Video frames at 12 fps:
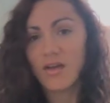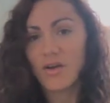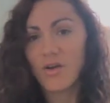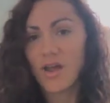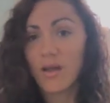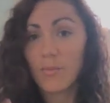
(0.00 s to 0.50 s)

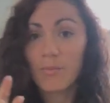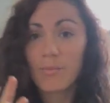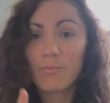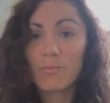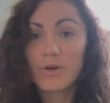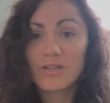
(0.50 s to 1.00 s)
Okay,
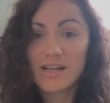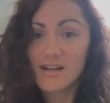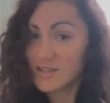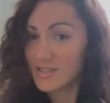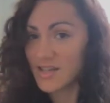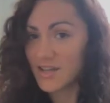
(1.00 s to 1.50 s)

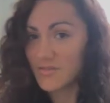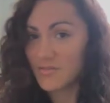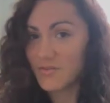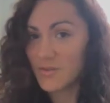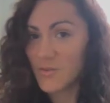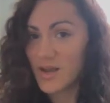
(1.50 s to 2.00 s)
productive
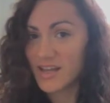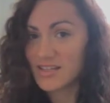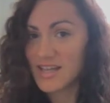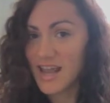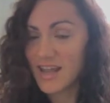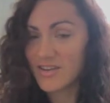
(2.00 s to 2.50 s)
way
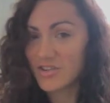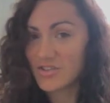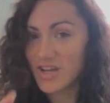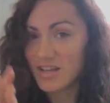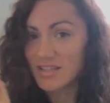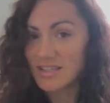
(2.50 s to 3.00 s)
to handle
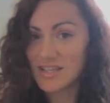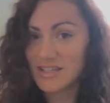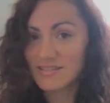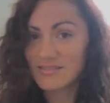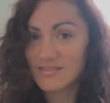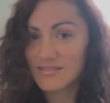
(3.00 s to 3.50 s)

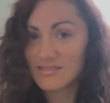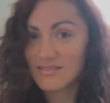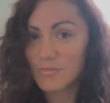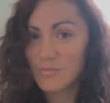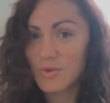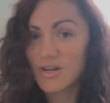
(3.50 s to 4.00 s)
jealousy,
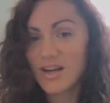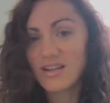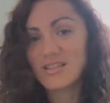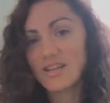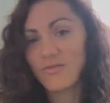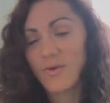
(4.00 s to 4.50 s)

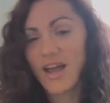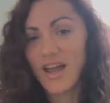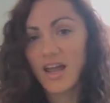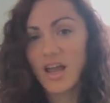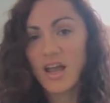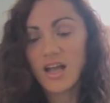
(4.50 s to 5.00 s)
productive
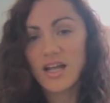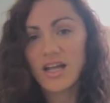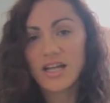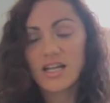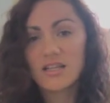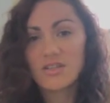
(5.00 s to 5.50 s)
way,
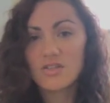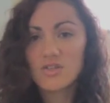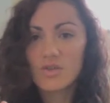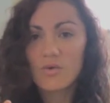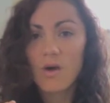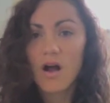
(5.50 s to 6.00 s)
is
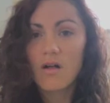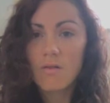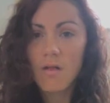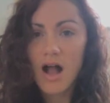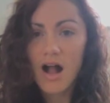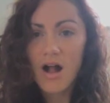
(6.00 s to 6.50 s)
to
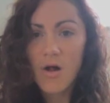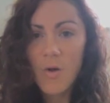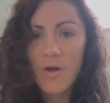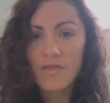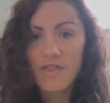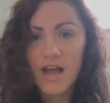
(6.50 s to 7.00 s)

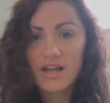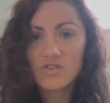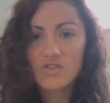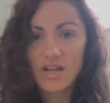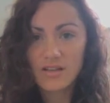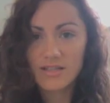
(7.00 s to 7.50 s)
allow that
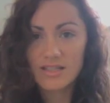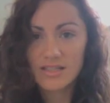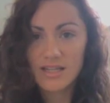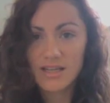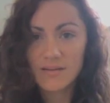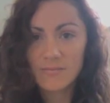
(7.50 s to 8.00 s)

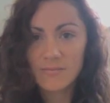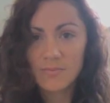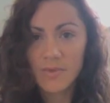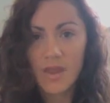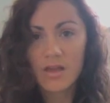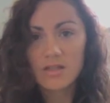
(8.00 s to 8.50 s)
jealousy
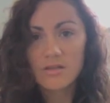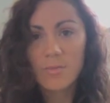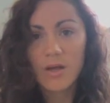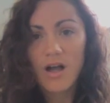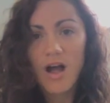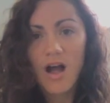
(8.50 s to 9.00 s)
to
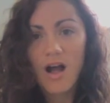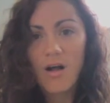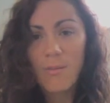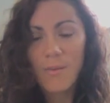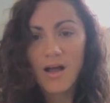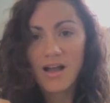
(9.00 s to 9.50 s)

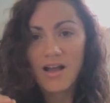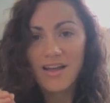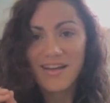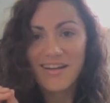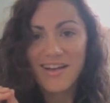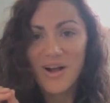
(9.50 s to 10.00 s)
become
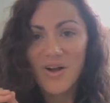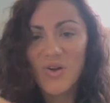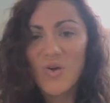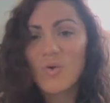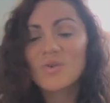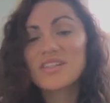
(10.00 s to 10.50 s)
a
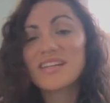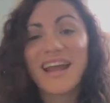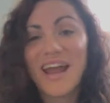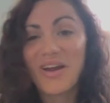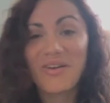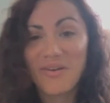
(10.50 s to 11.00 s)
golden
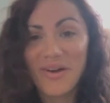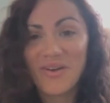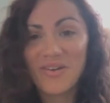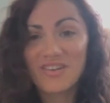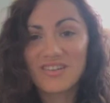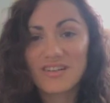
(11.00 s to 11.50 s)

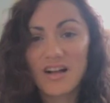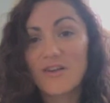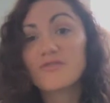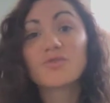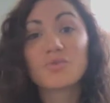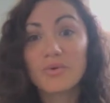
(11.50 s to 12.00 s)
arrow
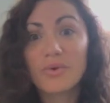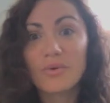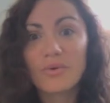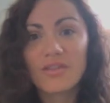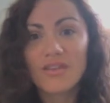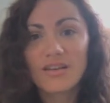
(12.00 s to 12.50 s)
of
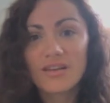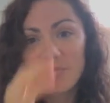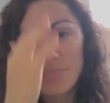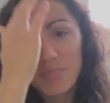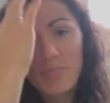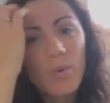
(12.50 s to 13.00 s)
truth,
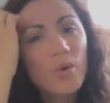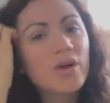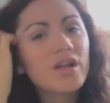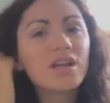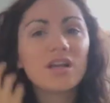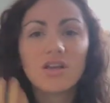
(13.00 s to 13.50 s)

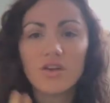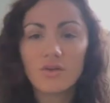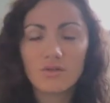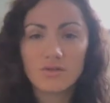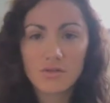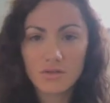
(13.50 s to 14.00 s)
pointing
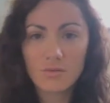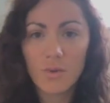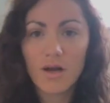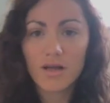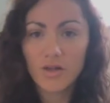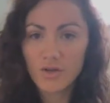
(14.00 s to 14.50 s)
you to
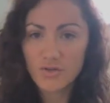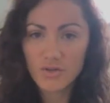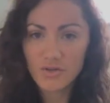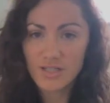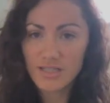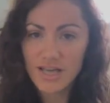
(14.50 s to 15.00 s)
what your
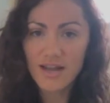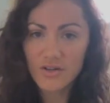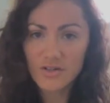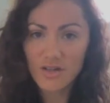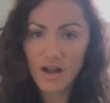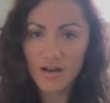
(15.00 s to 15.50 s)
true
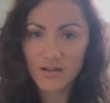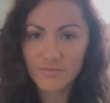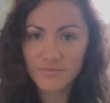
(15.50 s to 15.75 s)
desires are.